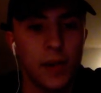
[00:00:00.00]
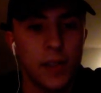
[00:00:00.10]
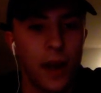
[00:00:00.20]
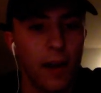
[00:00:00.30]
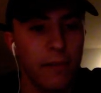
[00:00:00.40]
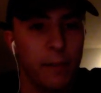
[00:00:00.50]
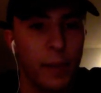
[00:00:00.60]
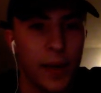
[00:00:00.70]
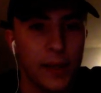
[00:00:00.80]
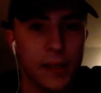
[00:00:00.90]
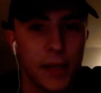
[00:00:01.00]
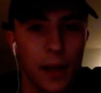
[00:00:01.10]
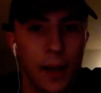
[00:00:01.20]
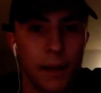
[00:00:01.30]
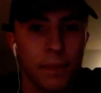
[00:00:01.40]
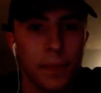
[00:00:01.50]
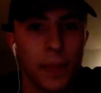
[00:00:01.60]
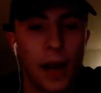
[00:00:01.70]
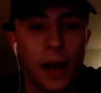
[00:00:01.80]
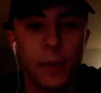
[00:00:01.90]
tough, but
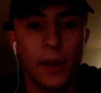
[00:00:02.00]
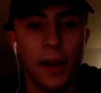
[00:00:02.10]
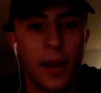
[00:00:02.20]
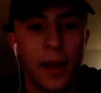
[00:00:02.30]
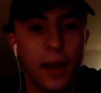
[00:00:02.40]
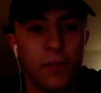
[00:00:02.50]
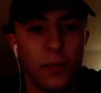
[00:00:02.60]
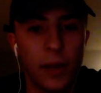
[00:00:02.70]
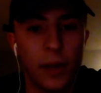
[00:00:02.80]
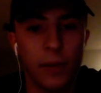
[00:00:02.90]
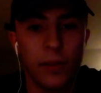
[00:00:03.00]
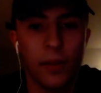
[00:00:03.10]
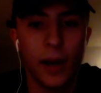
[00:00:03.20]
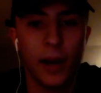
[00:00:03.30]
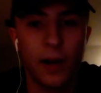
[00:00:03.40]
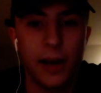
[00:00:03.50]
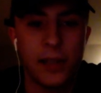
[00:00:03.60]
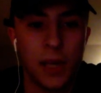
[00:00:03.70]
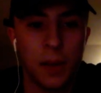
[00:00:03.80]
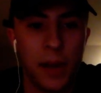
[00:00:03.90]
I've been lucky enough to play with a lot of
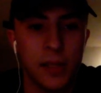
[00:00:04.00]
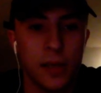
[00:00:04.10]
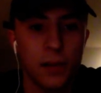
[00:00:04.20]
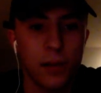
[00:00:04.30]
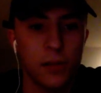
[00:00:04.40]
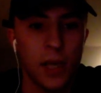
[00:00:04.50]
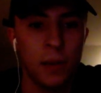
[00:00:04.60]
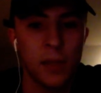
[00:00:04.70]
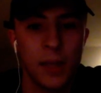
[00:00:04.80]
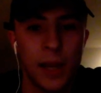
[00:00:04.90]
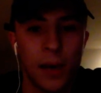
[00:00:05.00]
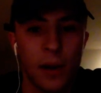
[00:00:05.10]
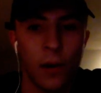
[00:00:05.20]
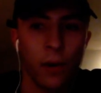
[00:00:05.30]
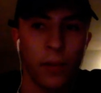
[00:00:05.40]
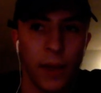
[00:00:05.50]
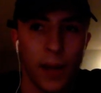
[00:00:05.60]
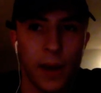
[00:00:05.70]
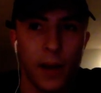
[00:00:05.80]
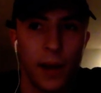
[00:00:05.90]
great teammates on those teams, and they know
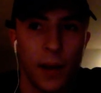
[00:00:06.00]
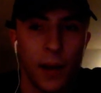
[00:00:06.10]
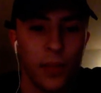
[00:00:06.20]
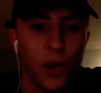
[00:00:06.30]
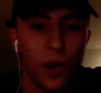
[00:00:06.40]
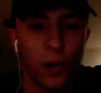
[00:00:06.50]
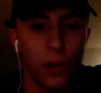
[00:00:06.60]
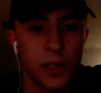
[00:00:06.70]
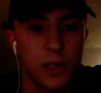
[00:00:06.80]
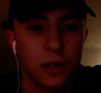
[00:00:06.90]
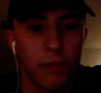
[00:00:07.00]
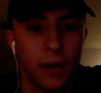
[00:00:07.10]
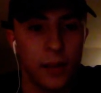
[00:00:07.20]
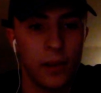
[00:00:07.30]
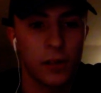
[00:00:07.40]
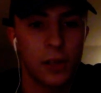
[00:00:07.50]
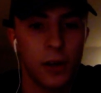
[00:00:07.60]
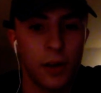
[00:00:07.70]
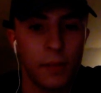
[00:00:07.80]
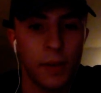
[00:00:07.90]
the goal is to win those
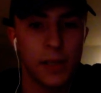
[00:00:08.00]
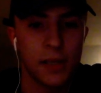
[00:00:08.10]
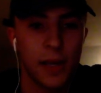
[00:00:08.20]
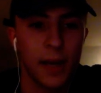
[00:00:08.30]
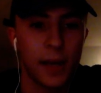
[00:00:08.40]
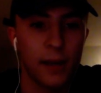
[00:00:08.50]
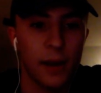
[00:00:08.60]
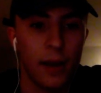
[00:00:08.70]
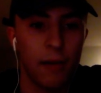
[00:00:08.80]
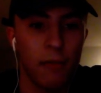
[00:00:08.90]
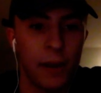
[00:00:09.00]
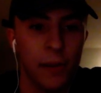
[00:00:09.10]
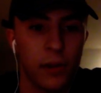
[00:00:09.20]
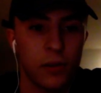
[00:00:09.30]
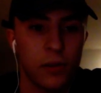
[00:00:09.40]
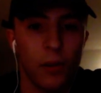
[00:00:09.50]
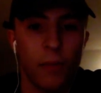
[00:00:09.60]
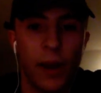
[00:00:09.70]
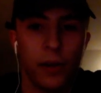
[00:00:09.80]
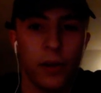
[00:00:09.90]
tournaments and win those
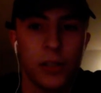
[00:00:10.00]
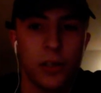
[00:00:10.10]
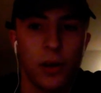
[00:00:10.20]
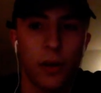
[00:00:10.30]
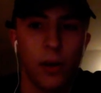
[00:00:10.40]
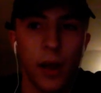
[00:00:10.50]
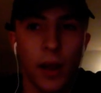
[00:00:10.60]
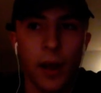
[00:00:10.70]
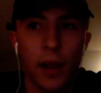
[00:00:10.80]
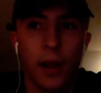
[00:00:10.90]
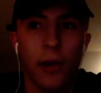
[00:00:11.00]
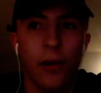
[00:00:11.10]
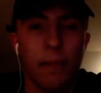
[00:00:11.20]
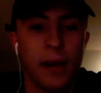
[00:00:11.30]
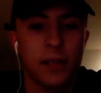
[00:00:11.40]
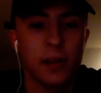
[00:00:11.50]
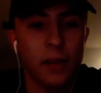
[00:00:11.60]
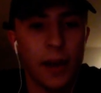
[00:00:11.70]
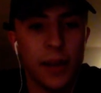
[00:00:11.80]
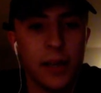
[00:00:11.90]
gold medals. So it makes it a
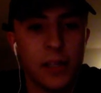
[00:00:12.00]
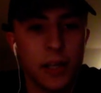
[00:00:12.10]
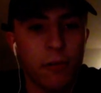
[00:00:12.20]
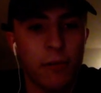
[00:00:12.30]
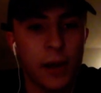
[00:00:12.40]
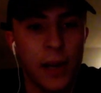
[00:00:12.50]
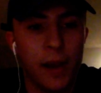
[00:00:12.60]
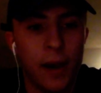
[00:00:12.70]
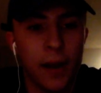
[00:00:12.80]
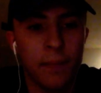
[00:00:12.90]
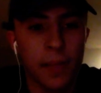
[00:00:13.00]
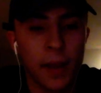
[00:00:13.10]
lot easier when you got